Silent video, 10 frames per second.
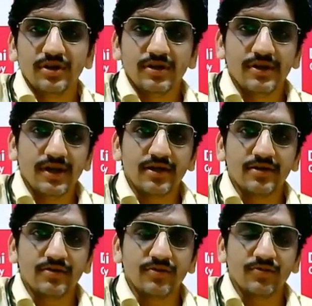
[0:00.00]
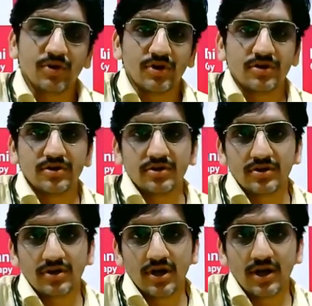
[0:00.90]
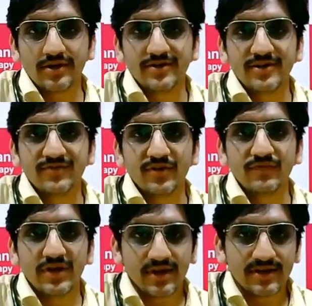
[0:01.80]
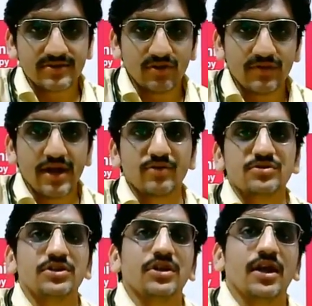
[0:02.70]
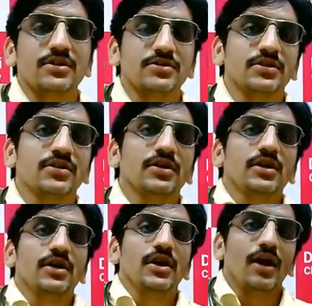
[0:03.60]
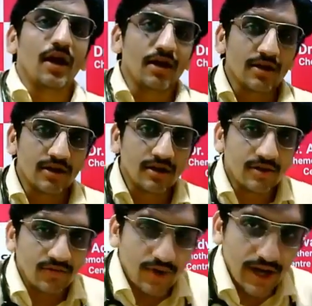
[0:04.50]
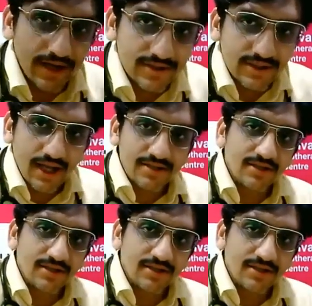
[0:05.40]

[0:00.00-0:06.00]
that what are the different ways of diagnosing cancer and why is cancer